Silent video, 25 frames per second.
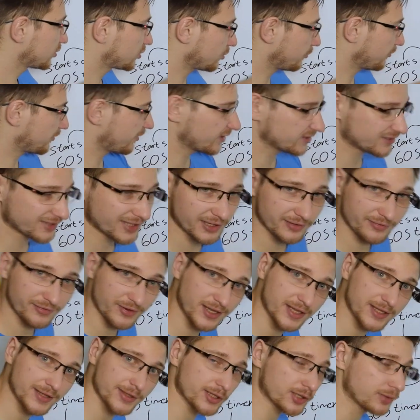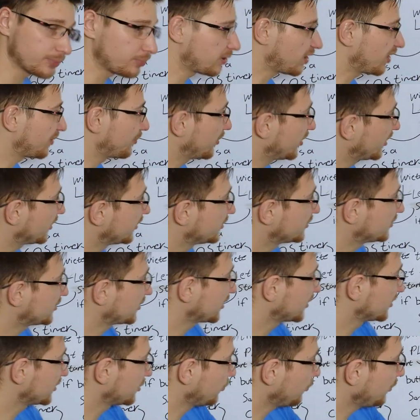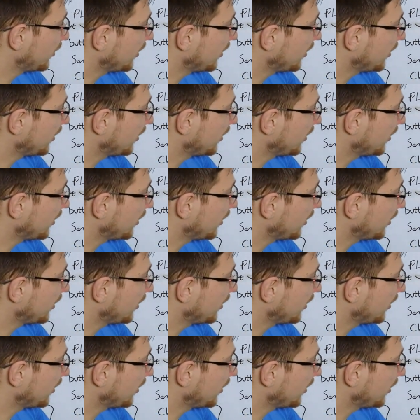So if there's anything in the compartment, it sends a